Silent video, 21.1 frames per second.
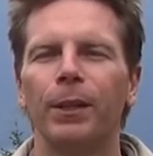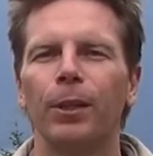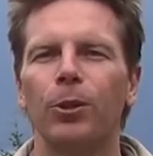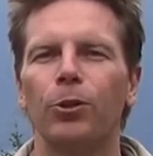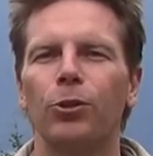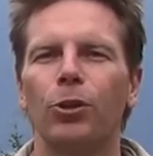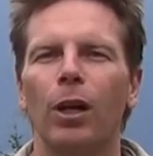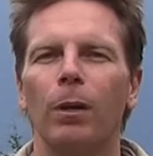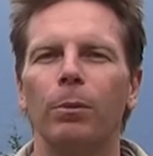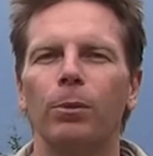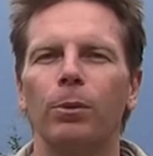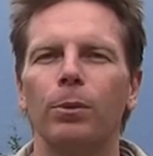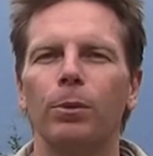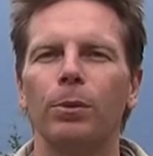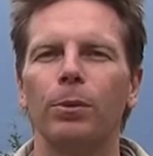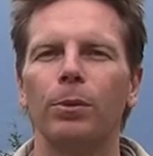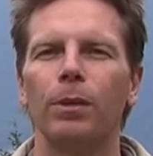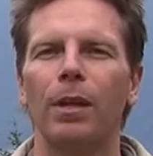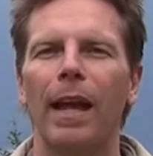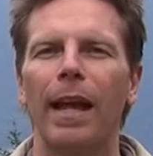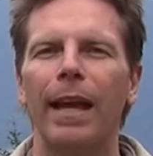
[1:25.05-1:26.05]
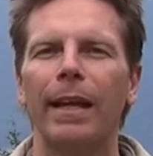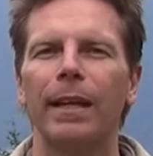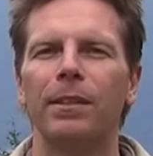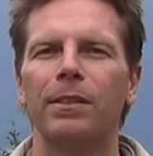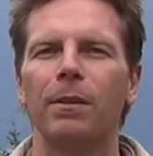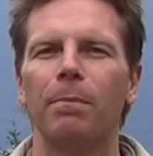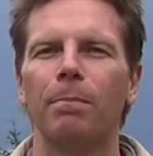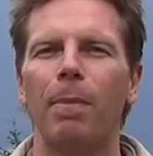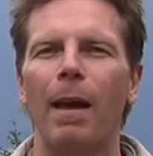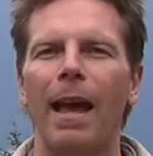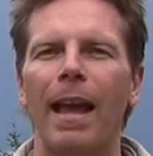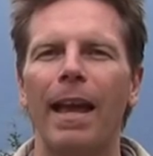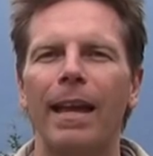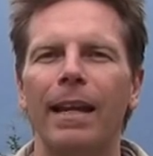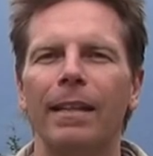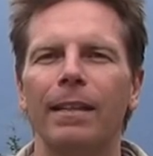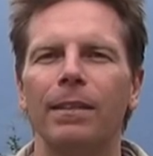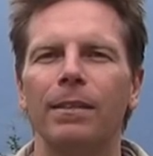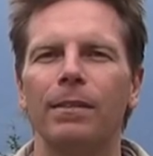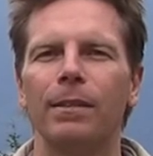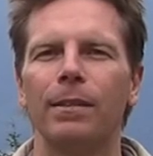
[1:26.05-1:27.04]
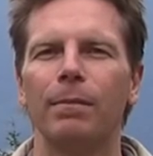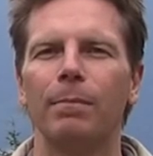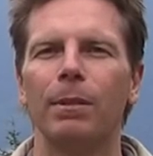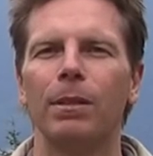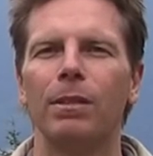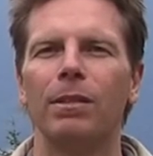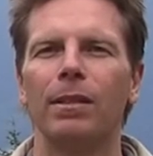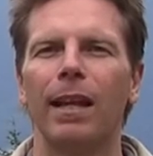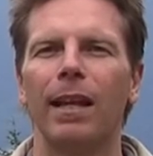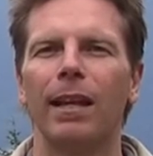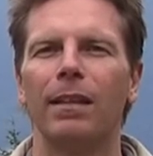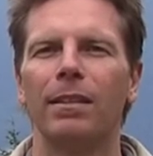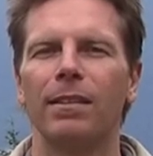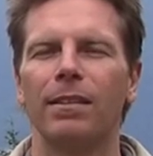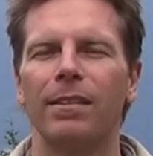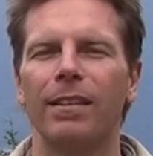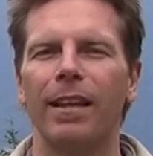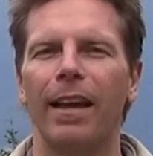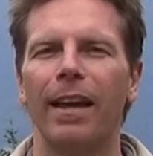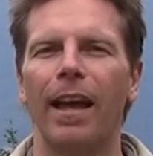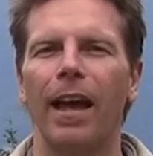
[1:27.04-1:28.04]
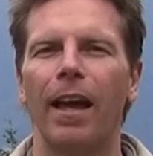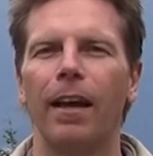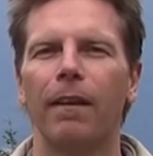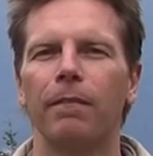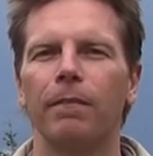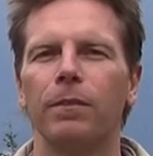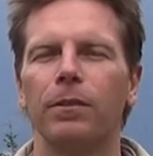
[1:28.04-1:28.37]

troubles and aches and pains and mistakes as they have.